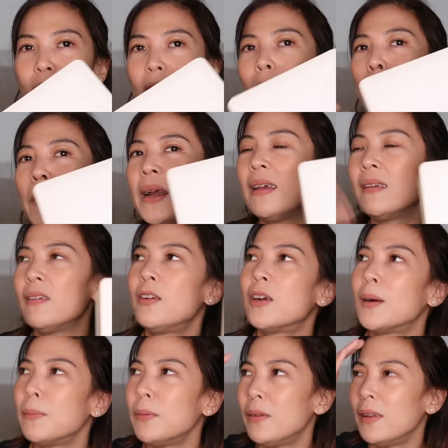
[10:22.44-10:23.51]
the price
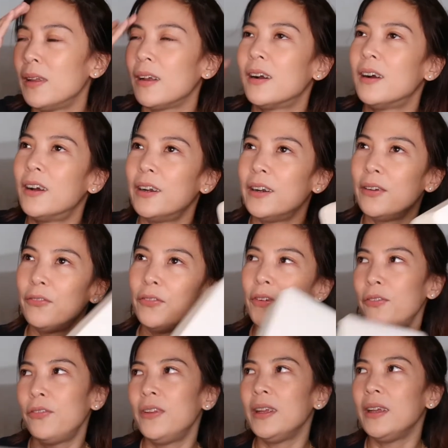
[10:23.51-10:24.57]
drops to like
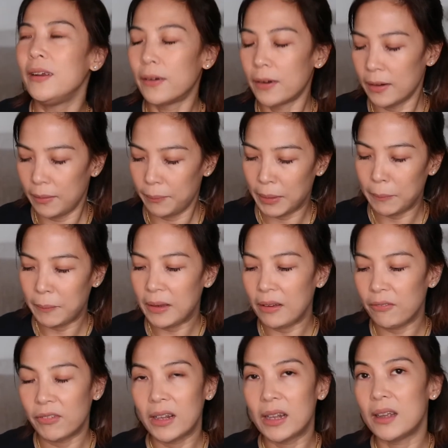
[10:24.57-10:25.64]
150 or maybe
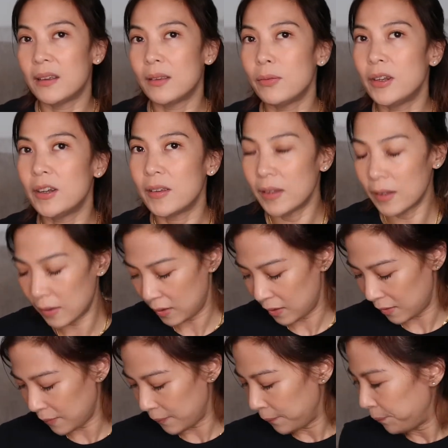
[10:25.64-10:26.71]
even less, which is,
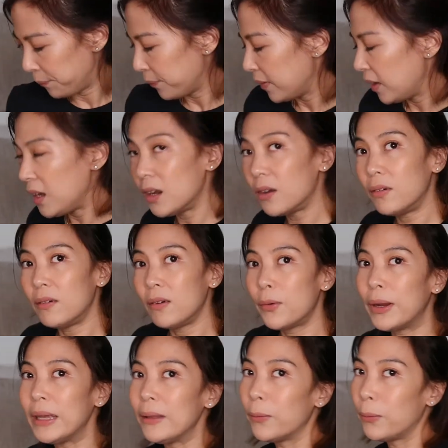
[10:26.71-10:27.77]
you know,
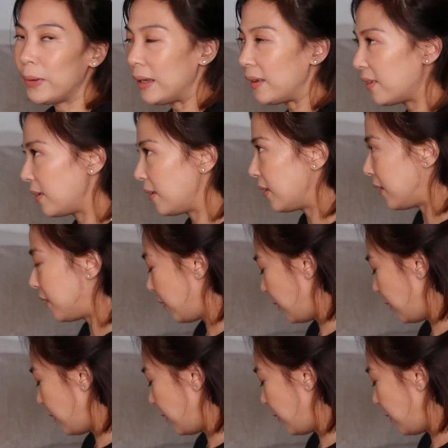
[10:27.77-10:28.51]
quite a base.